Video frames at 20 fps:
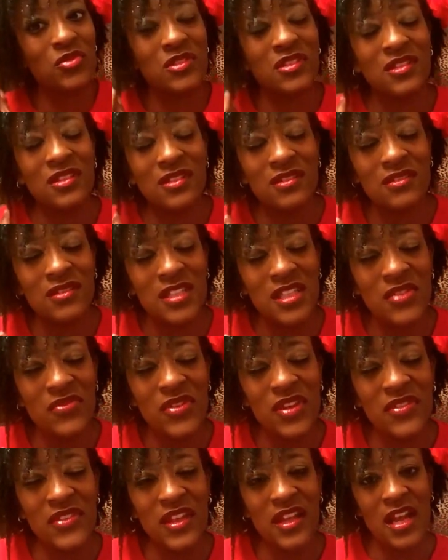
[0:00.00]
to do with the little
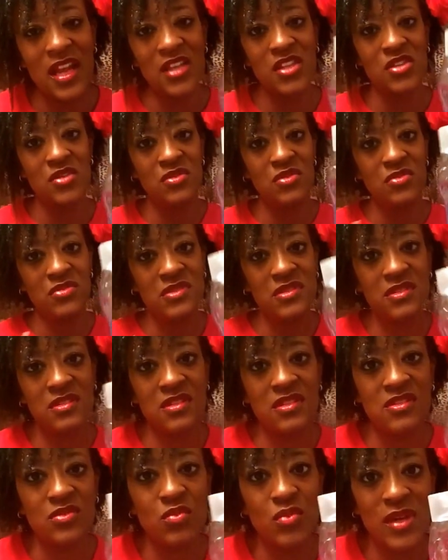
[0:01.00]
leave-in that I used
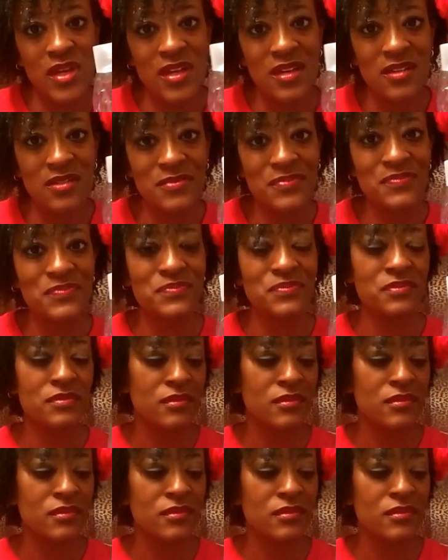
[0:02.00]
as well.